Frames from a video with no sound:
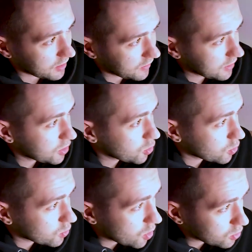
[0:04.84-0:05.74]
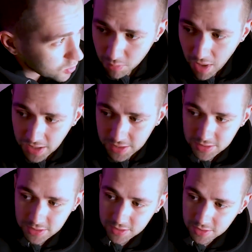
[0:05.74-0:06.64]
I think you won't mind
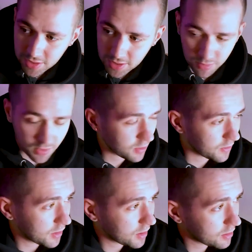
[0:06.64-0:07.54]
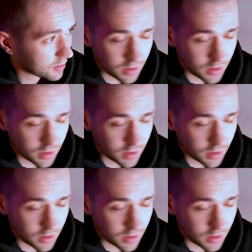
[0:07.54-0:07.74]
him there.